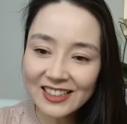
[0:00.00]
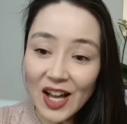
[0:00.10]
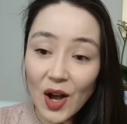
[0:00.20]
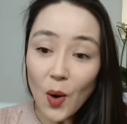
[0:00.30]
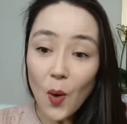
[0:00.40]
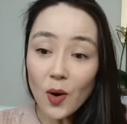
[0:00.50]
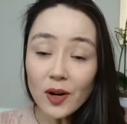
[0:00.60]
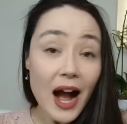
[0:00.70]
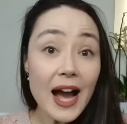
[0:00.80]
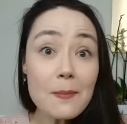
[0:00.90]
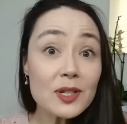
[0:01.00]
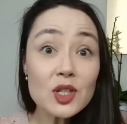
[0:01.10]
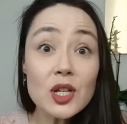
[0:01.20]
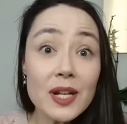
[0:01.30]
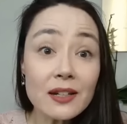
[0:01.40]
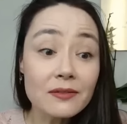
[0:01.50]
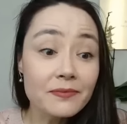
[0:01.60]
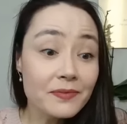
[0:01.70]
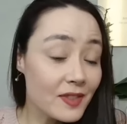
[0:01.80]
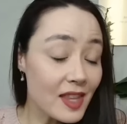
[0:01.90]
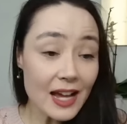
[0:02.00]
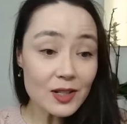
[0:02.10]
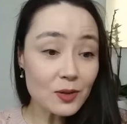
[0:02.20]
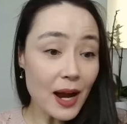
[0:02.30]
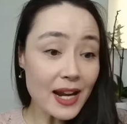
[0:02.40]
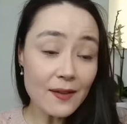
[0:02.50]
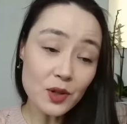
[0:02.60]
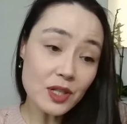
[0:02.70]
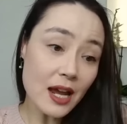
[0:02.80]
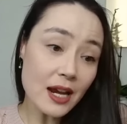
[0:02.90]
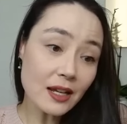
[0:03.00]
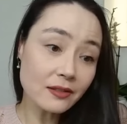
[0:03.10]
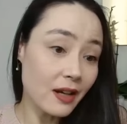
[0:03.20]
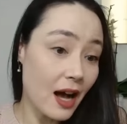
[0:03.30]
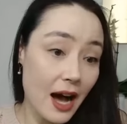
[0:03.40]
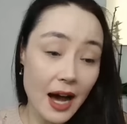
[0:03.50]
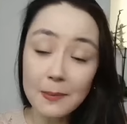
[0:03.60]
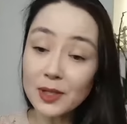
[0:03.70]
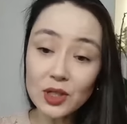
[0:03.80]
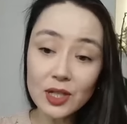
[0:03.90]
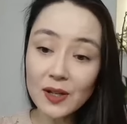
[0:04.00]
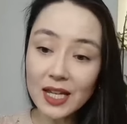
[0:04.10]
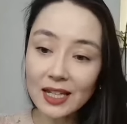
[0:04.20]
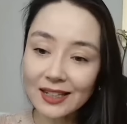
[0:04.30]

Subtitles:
Or I am a student. That's right. If you're studying, I'm a student.